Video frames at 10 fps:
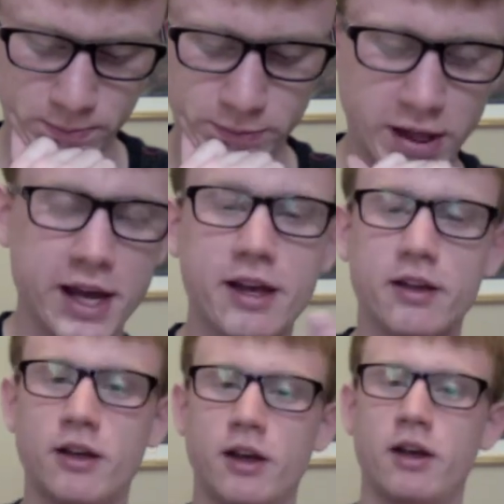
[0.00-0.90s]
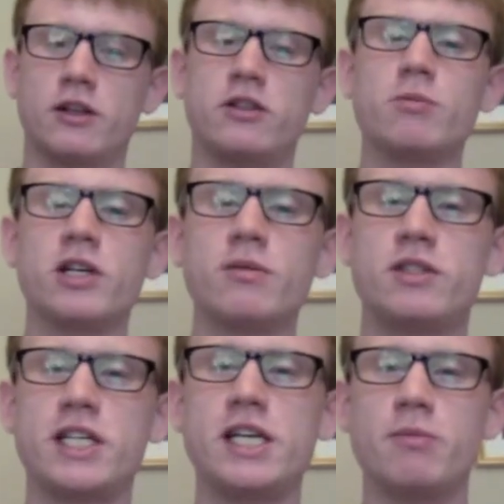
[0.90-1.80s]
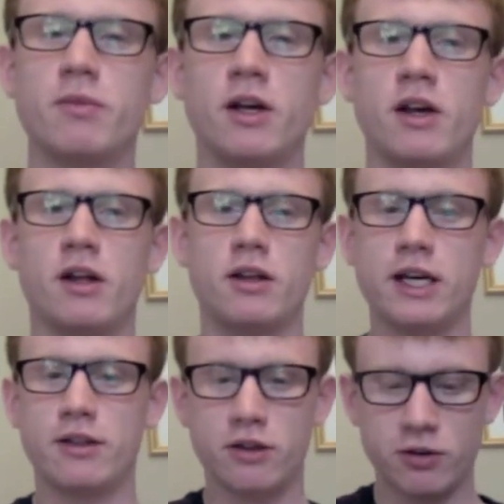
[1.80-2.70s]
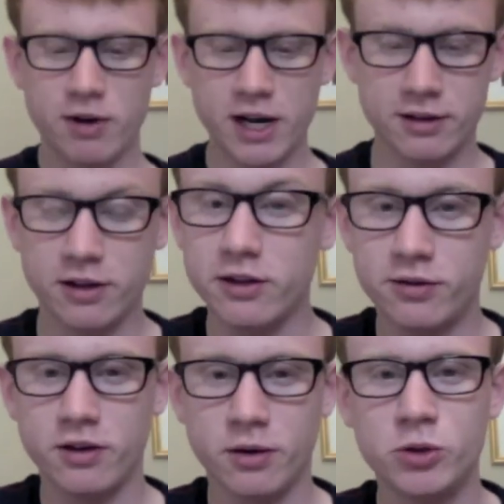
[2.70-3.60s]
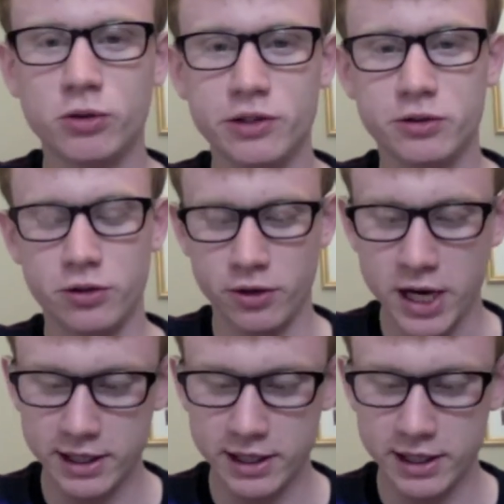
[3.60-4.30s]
they sometimes seem like the director, this I'm sure isn't true,